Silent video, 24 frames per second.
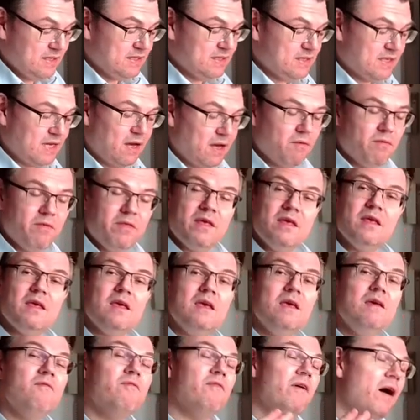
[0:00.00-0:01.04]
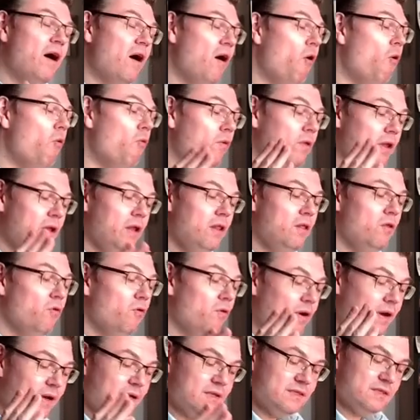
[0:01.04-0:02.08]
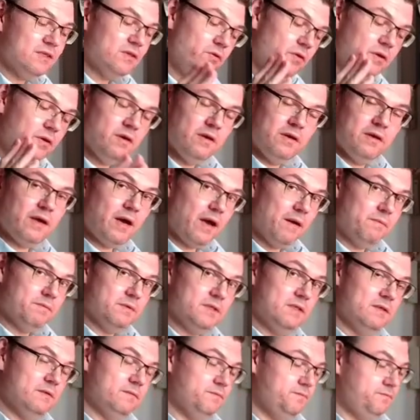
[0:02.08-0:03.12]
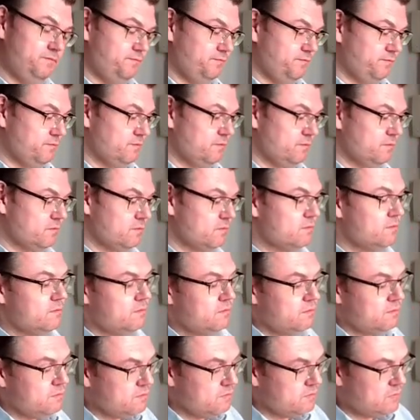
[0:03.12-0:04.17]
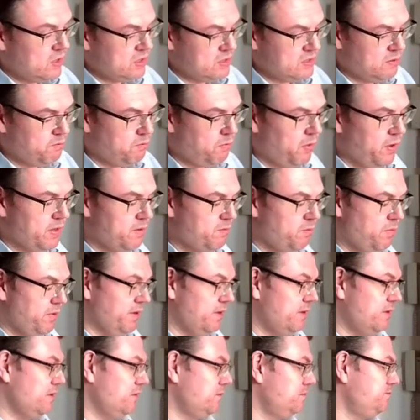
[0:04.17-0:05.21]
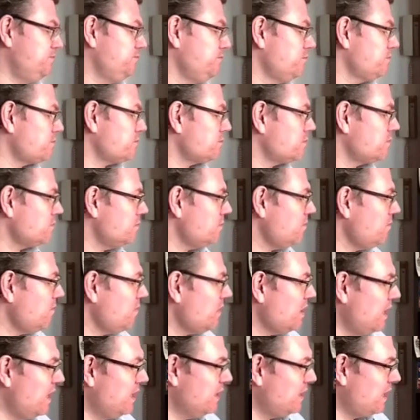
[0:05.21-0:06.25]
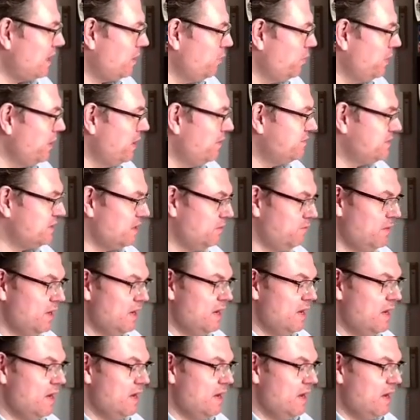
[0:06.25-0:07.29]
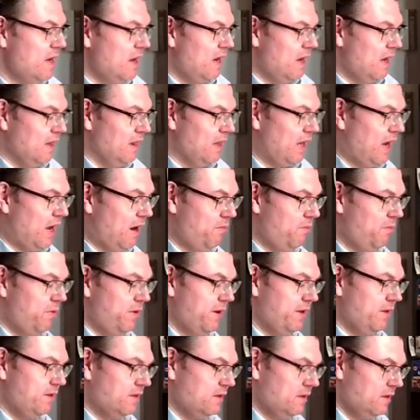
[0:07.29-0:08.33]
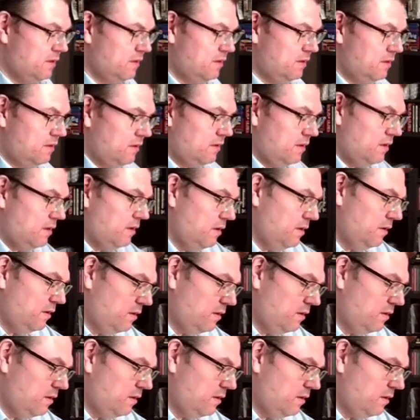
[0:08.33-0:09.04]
something if I only look at certain times. This is a point printer. And then we have some alarm printer. Yeah?